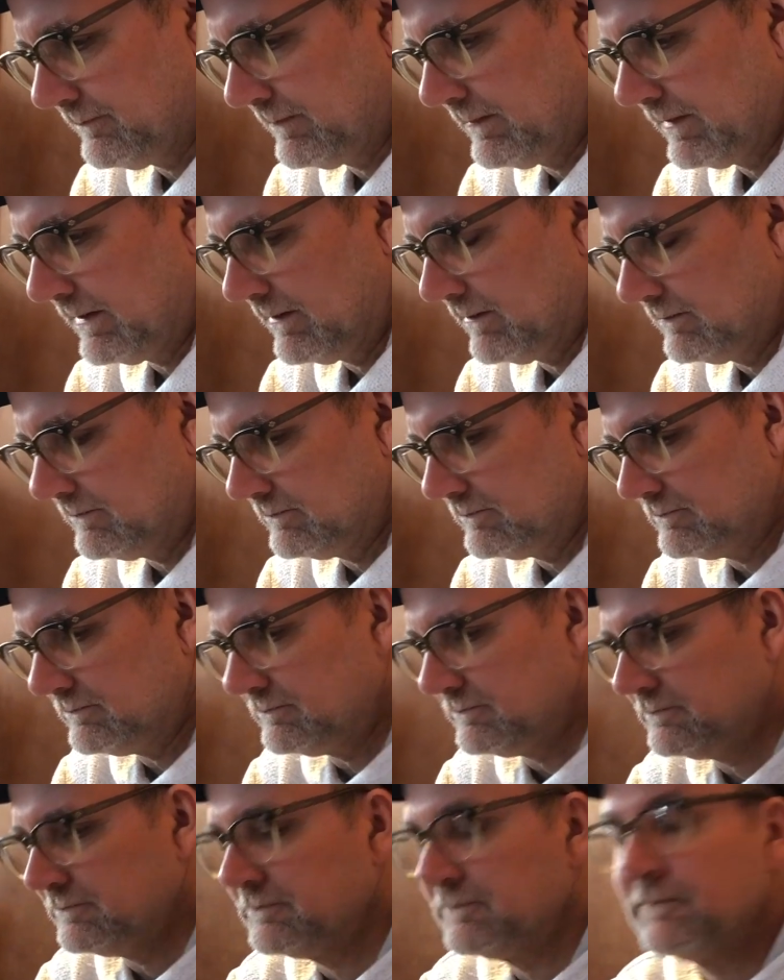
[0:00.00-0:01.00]
you do,
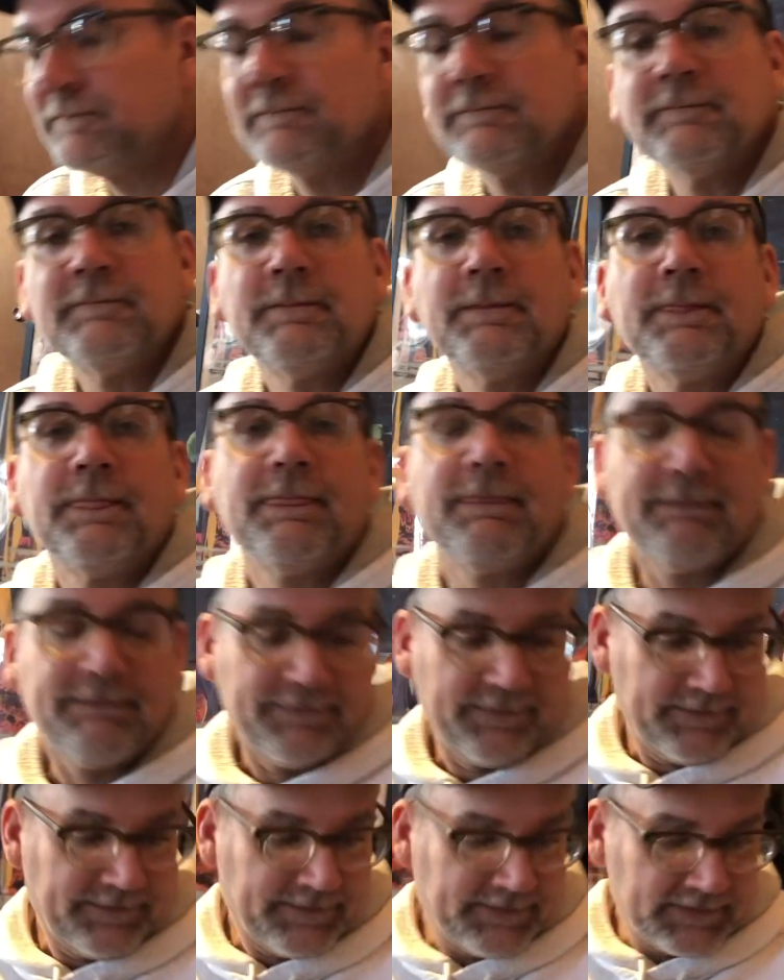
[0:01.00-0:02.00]
your
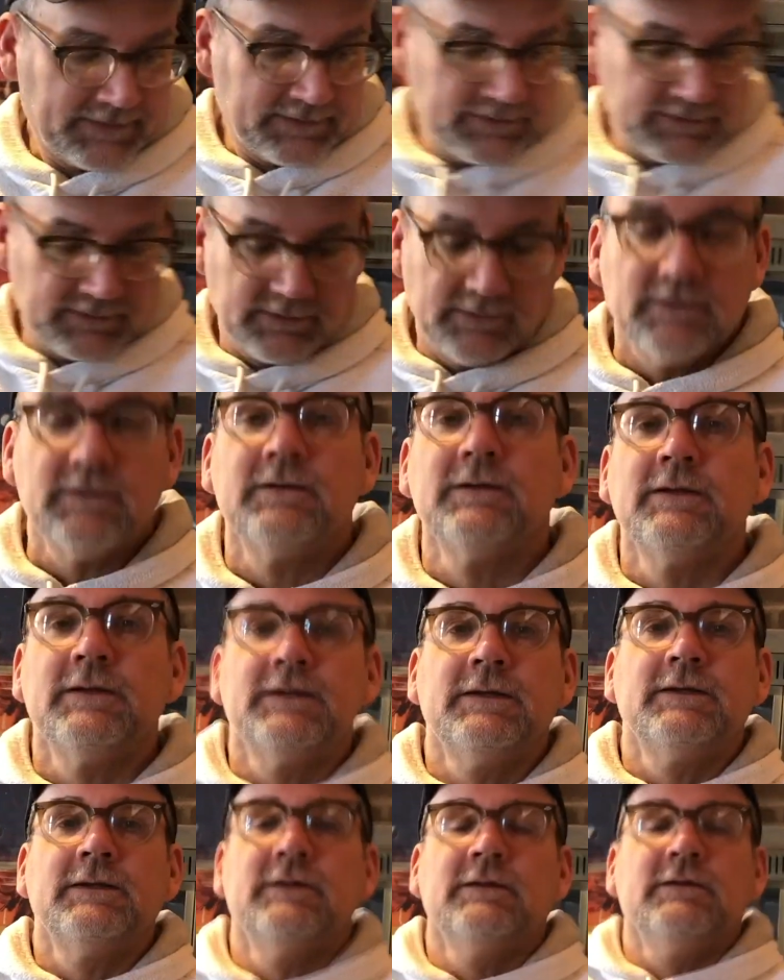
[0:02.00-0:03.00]
gallery paintings
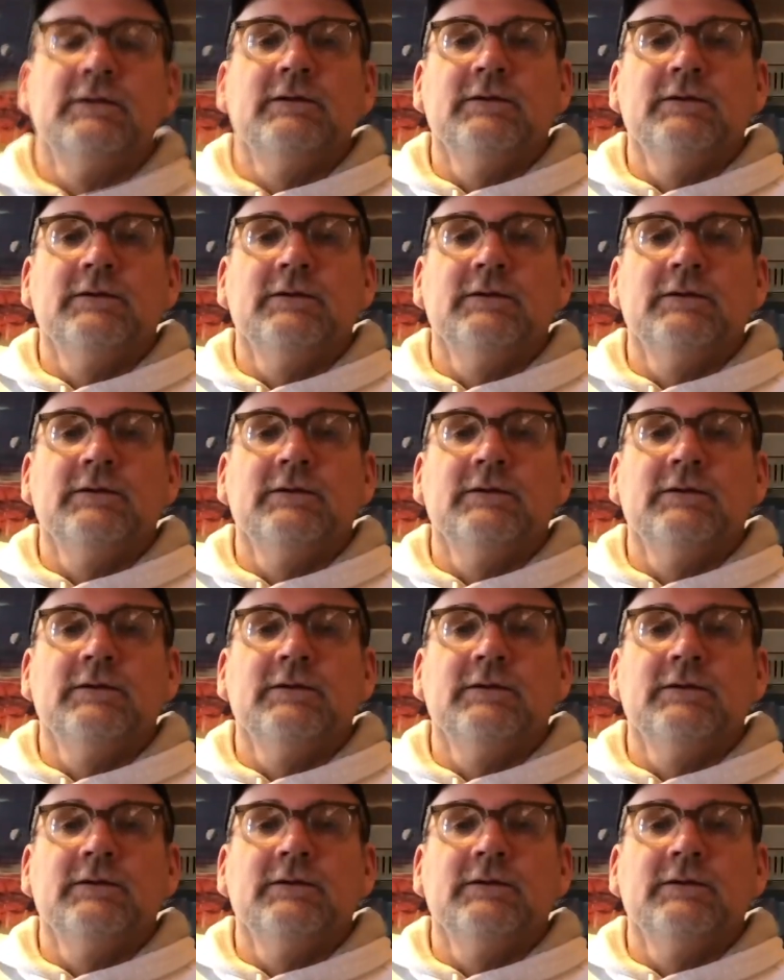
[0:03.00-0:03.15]
or